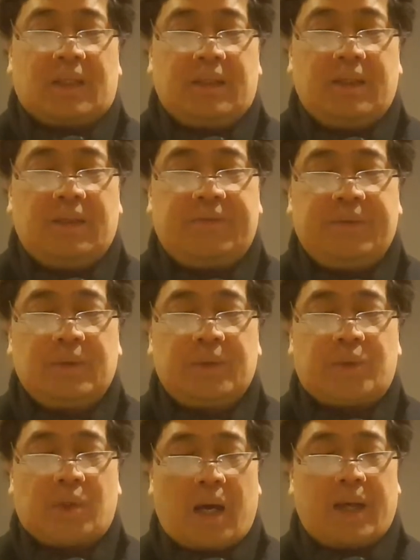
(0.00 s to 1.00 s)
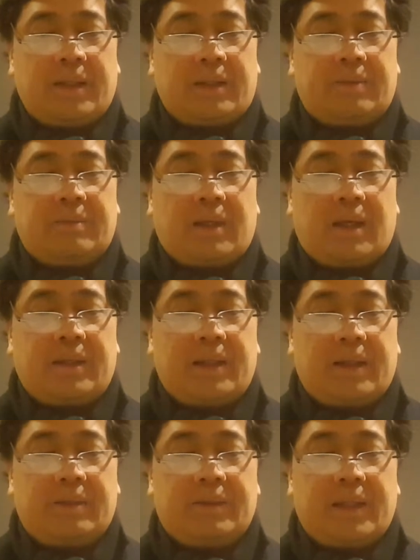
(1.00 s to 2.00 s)
If you tried it
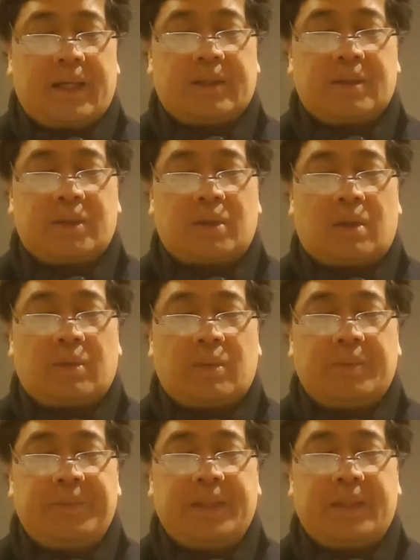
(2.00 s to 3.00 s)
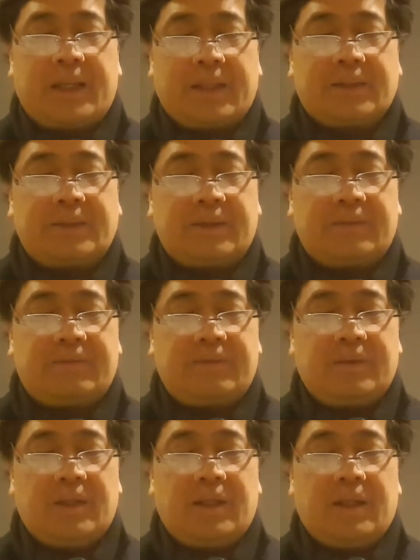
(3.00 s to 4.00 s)
and the end result would be
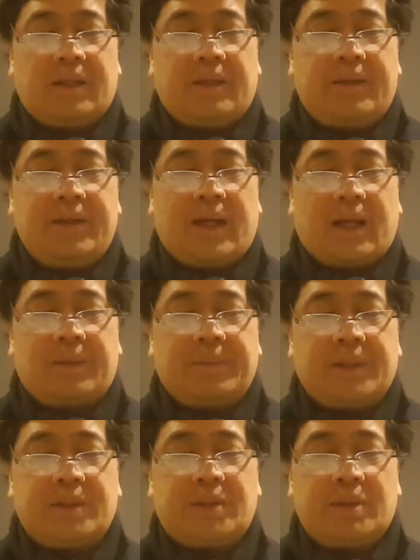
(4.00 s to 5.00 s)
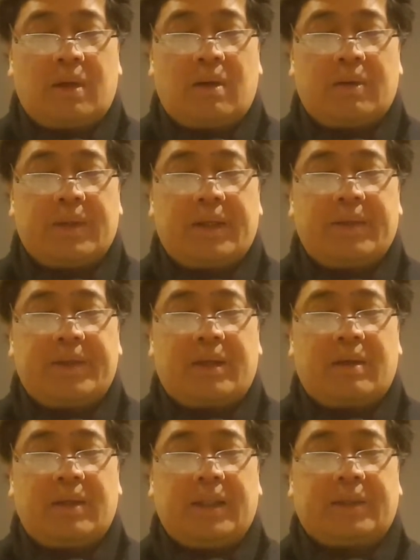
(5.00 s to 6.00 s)
negative, the elements know that
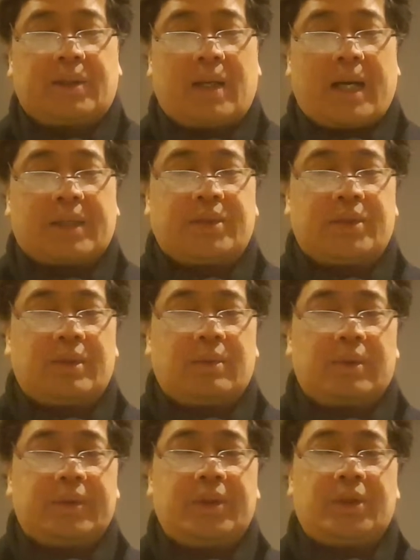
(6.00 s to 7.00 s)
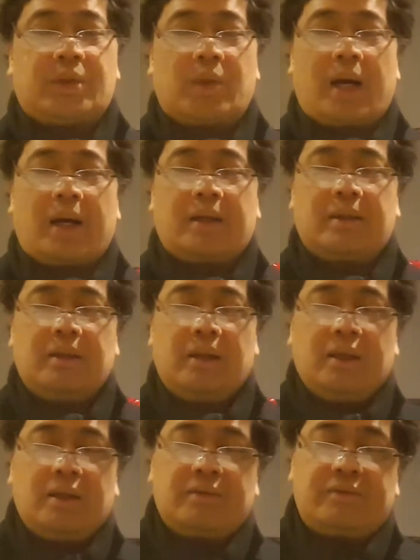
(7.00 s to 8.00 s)
their interaction would detract
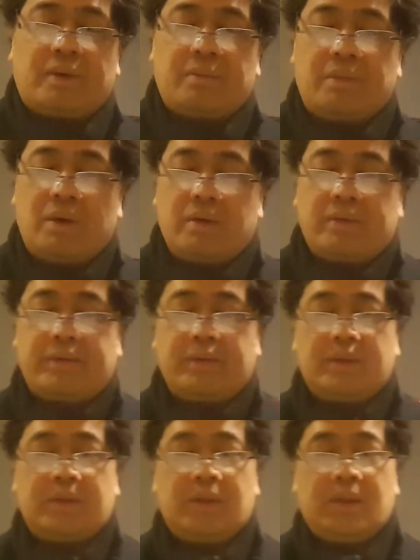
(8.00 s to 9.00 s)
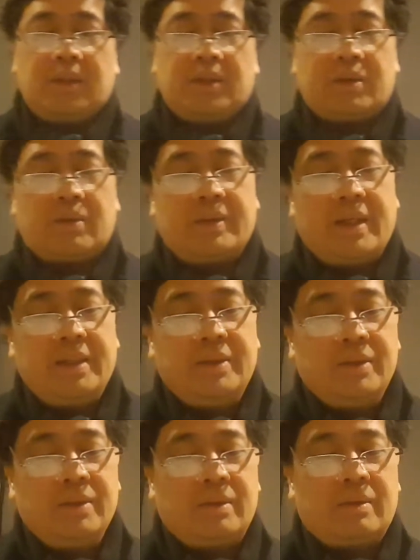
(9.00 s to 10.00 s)
from both, so they
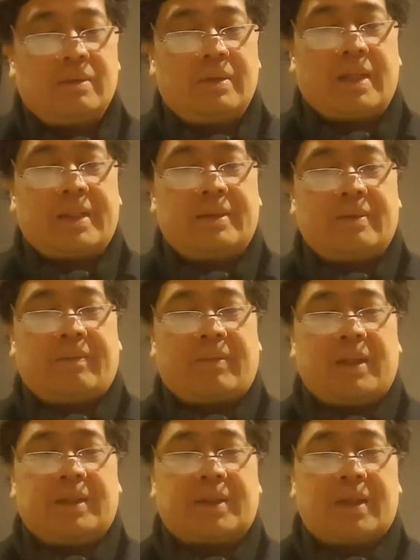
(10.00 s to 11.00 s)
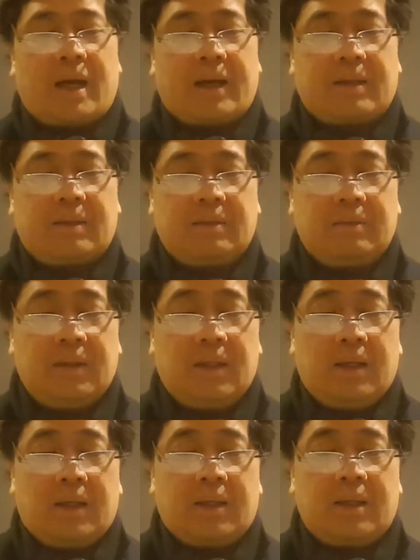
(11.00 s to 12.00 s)
do not interact.
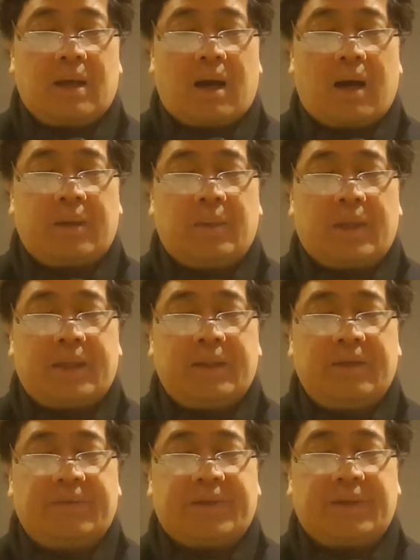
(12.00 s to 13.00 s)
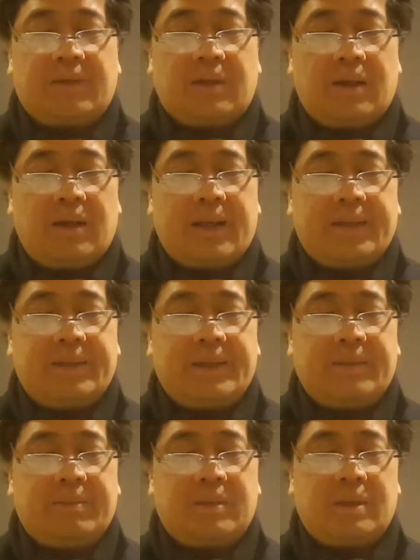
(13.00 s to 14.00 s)
God will not even let
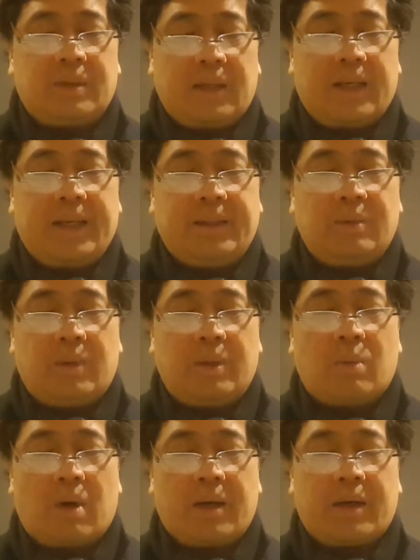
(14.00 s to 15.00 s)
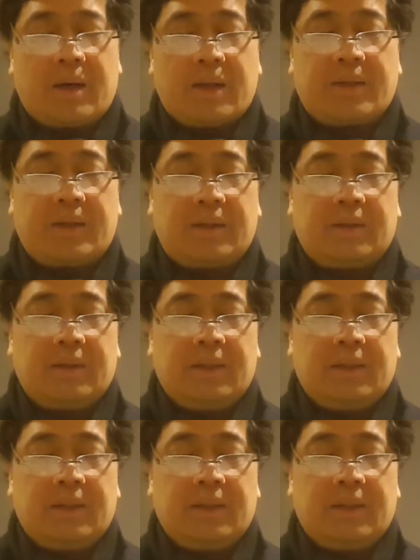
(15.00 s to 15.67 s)
them relate with one another.